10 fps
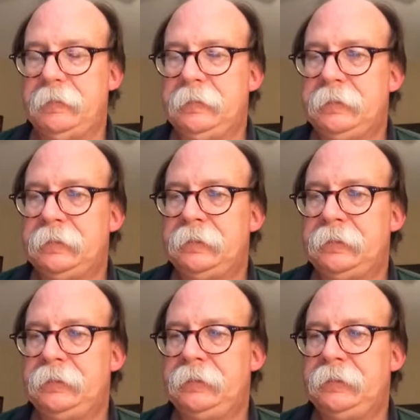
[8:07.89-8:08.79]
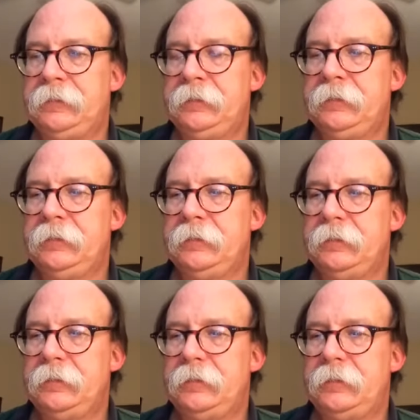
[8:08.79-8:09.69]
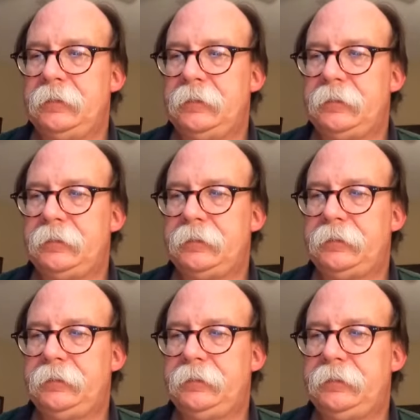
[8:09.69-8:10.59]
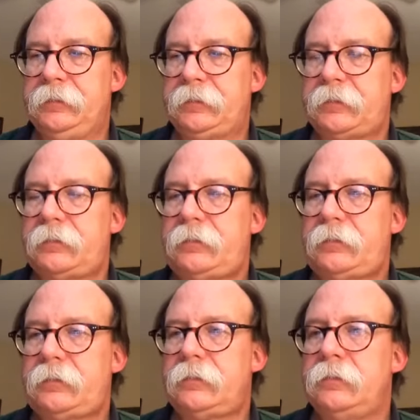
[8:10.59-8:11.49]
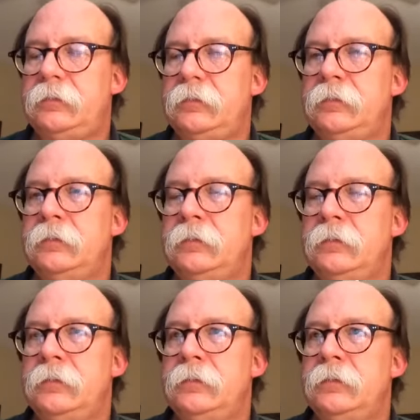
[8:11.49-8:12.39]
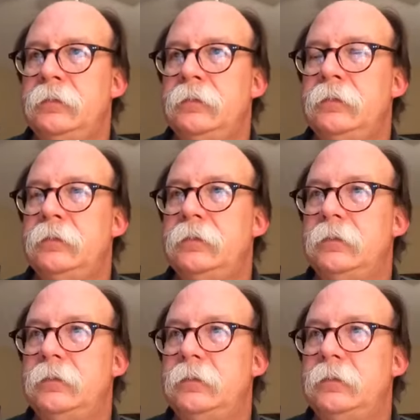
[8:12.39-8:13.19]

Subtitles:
(silence)